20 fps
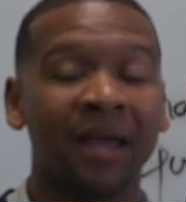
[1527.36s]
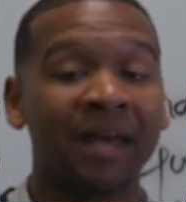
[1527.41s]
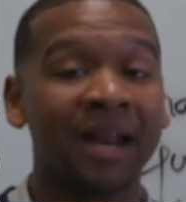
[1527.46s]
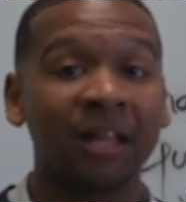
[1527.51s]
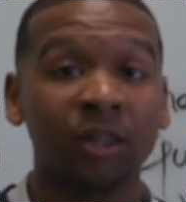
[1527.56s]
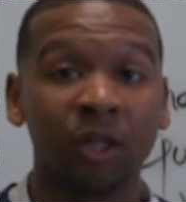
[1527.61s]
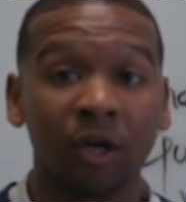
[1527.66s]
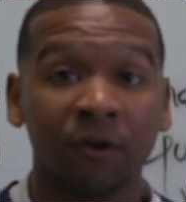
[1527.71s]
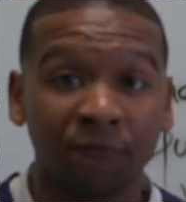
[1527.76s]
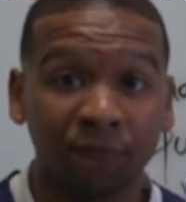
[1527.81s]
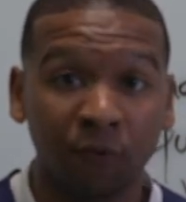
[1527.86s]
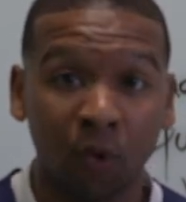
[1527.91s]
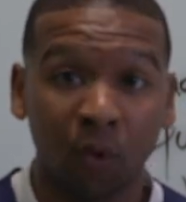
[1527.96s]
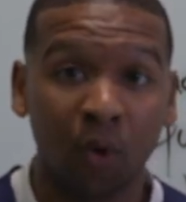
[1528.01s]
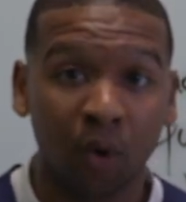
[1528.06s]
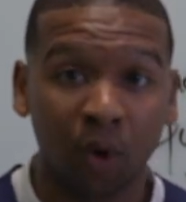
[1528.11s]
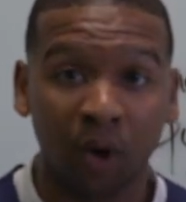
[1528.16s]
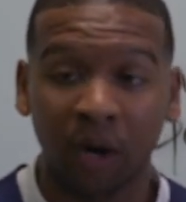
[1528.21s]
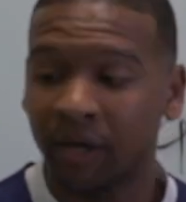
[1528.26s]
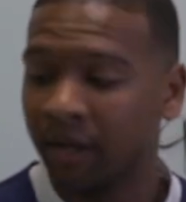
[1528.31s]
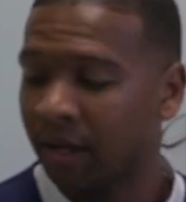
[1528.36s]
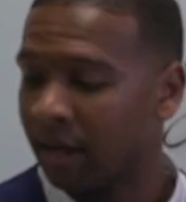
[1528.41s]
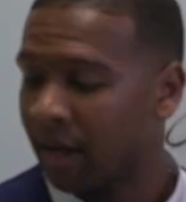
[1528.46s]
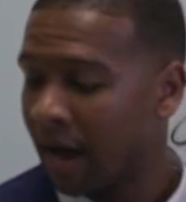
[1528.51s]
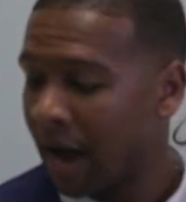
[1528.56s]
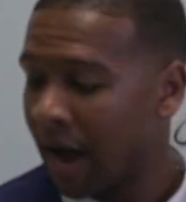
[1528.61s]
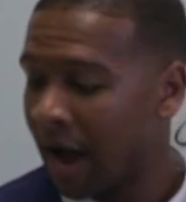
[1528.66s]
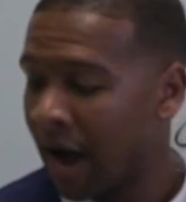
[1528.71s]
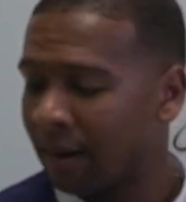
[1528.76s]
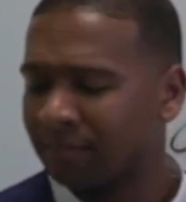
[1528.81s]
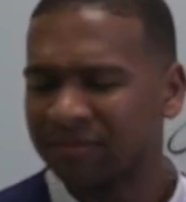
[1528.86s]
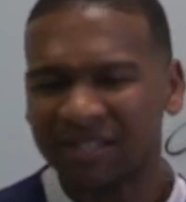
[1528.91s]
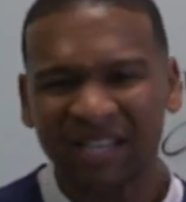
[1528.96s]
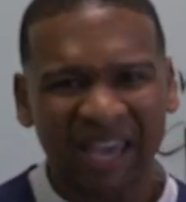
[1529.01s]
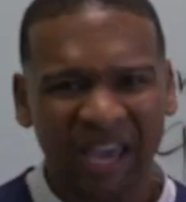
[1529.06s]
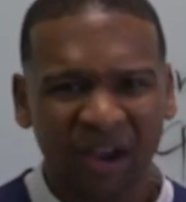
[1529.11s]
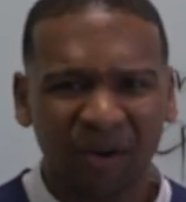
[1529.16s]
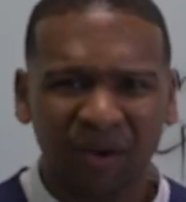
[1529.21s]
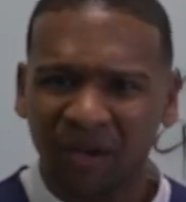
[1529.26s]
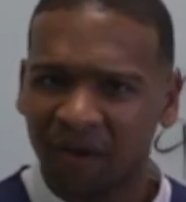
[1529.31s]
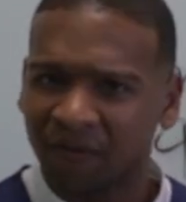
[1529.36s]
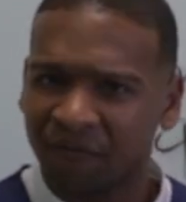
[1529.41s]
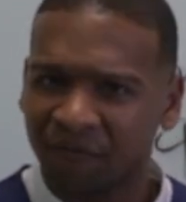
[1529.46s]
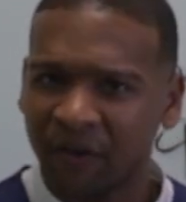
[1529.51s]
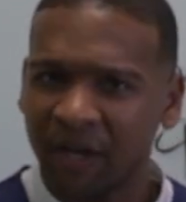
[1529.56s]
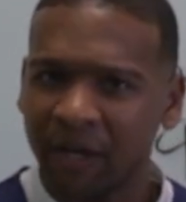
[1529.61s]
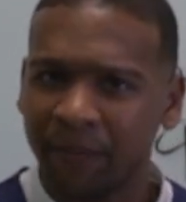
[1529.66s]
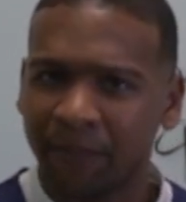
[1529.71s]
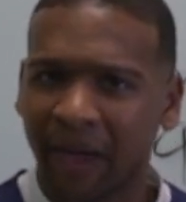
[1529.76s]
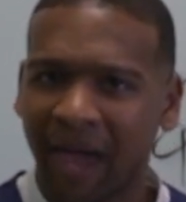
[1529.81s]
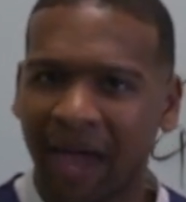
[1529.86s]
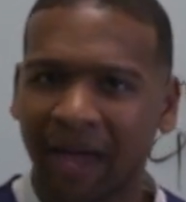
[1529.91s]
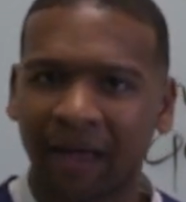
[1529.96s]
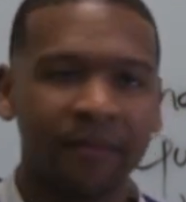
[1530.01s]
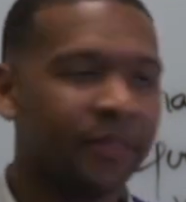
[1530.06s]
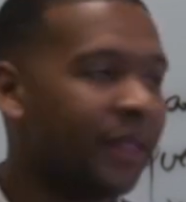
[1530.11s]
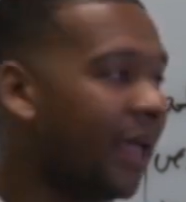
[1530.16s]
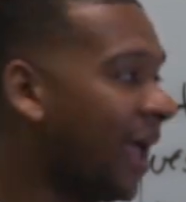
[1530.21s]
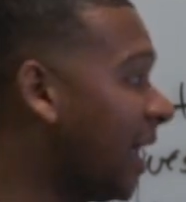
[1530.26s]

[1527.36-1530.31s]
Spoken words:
And I look forward to hearing your feedback